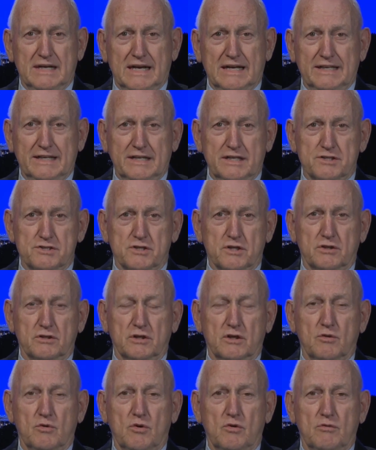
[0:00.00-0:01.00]
I think it's going
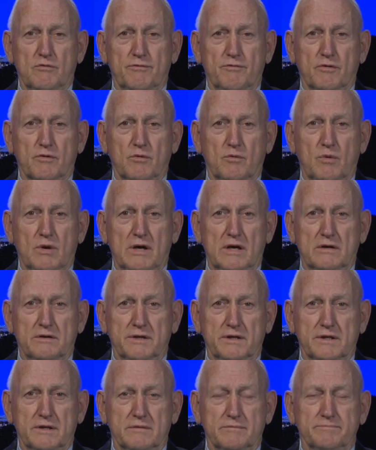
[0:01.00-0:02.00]
to go on for a while
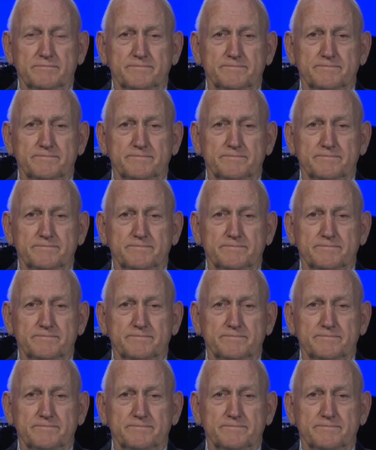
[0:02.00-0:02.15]
yet.